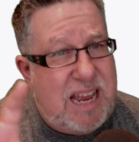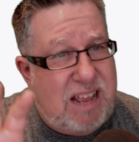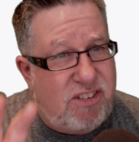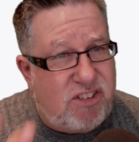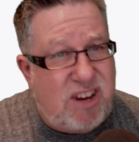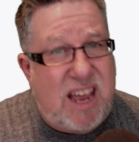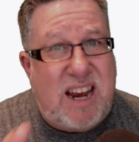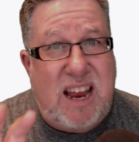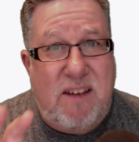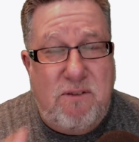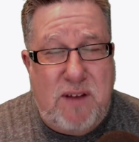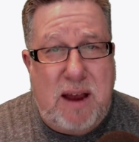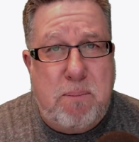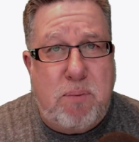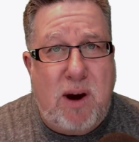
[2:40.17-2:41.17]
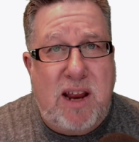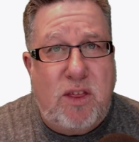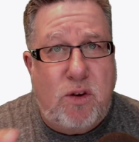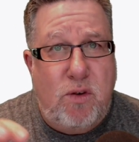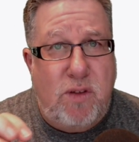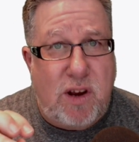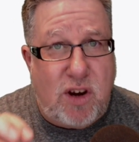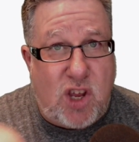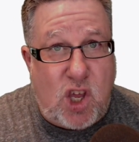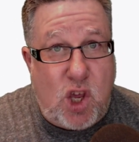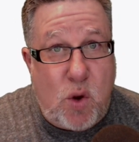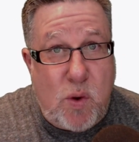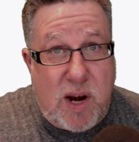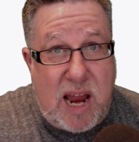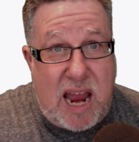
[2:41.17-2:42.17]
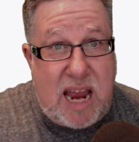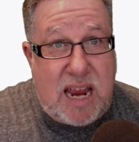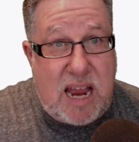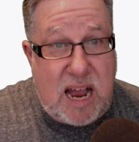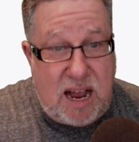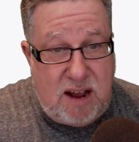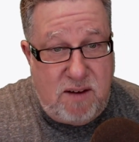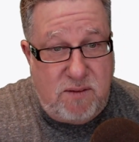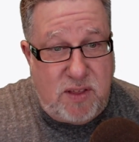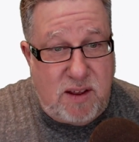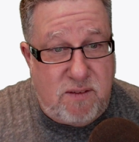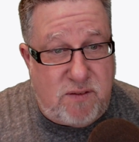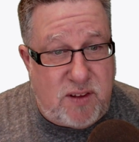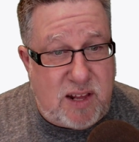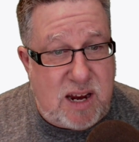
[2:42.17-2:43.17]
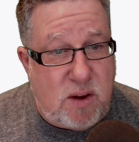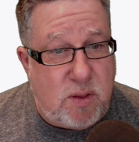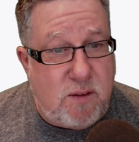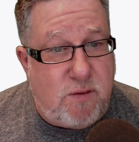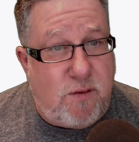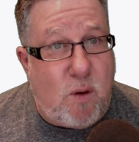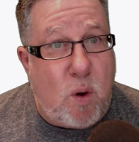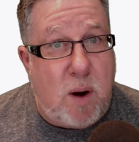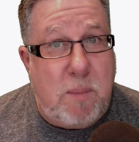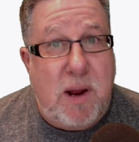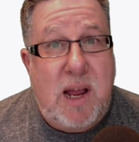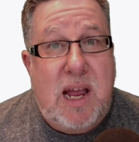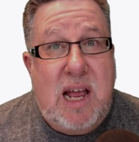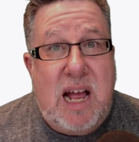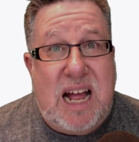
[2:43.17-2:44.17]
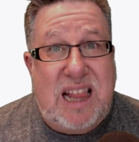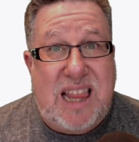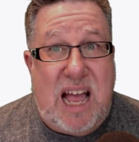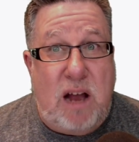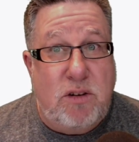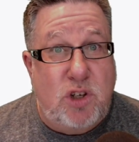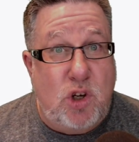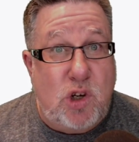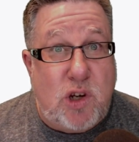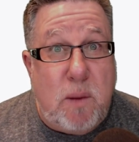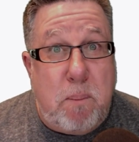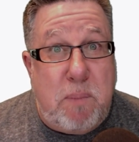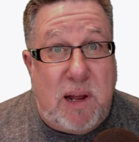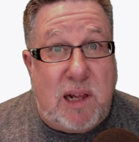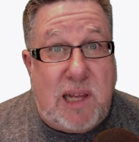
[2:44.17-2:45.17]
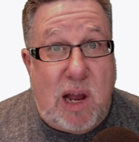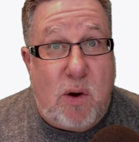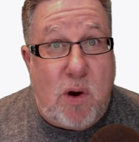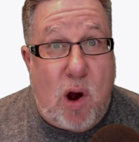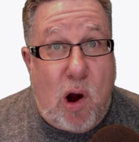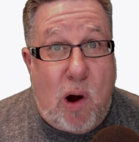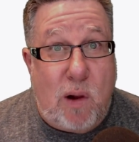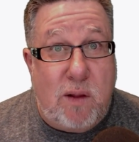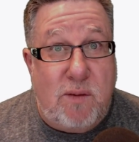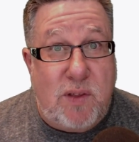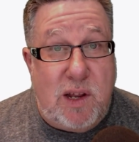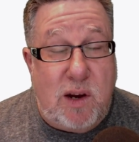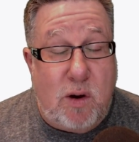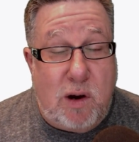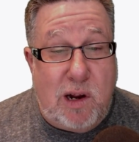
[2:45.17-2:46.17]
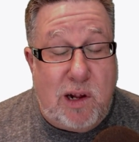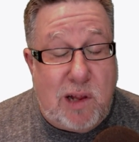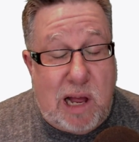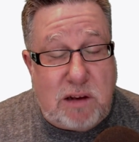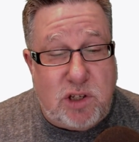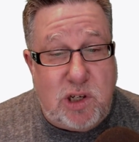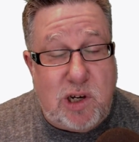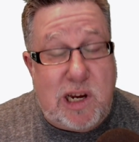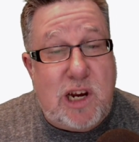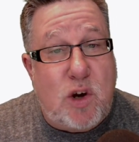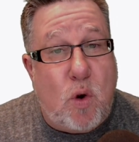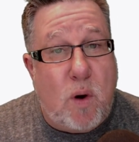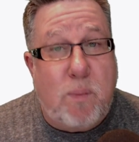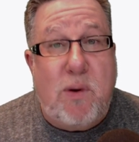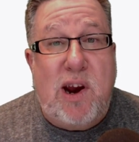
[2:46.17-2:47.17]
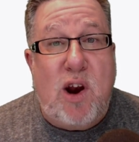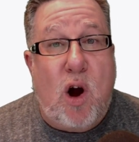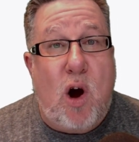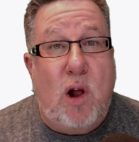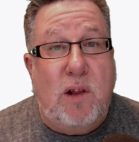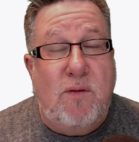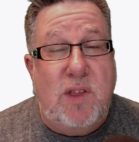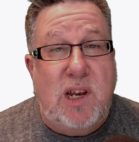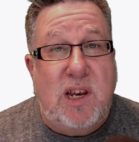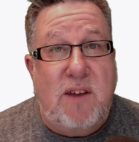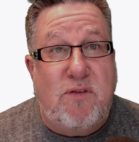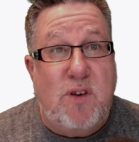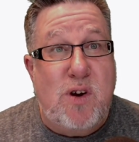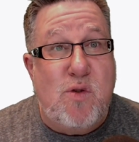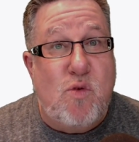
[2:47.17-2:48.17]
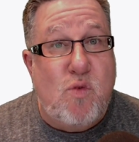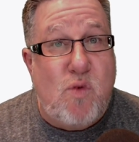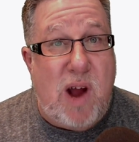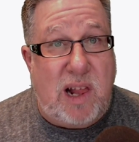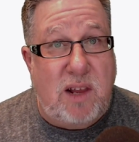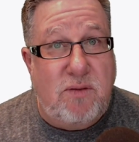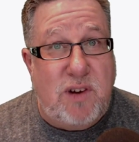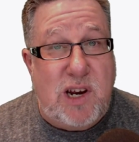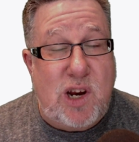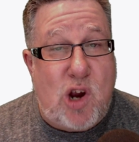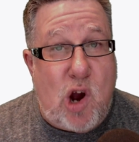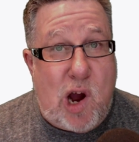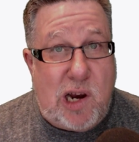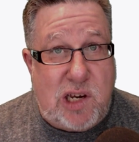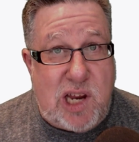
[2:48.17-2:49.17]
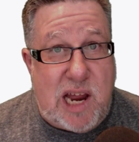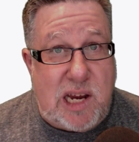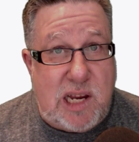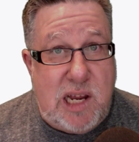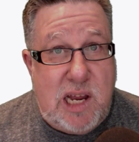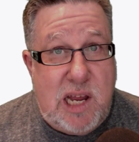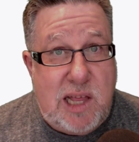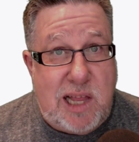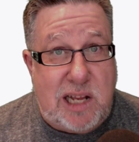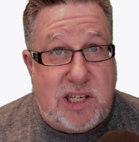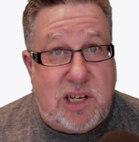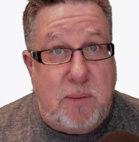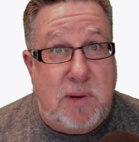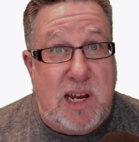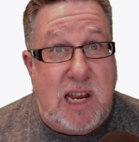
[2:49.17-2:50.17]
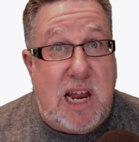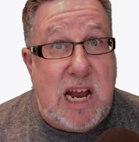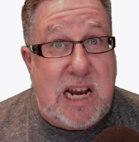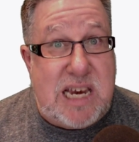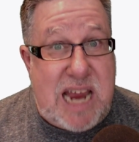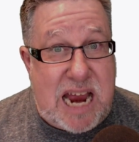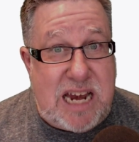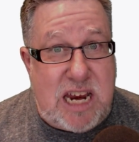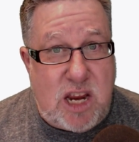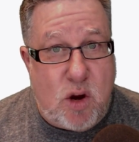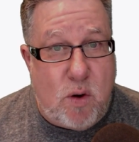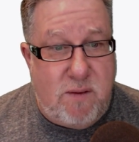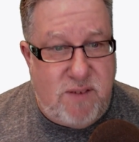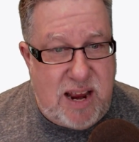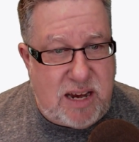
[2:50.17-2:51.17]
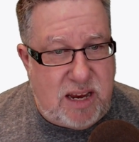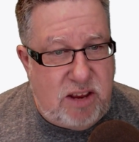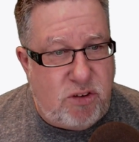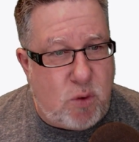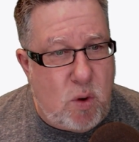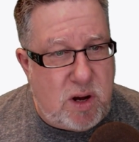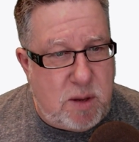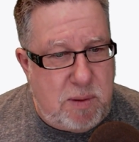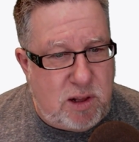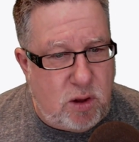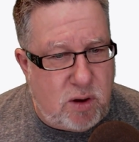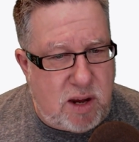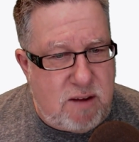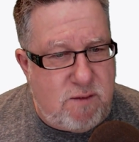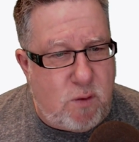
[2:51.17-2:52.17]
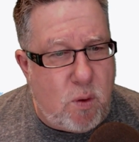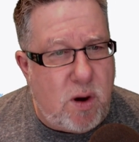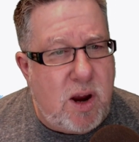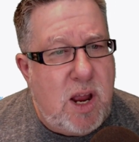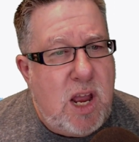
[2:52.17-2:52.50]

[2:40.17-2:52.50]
Instead, Eventbrite, through their Q&A of the filling out the form, allows you to build out allows you to incorporate all of the different relevant content that somebody attending your event is going to be looking for.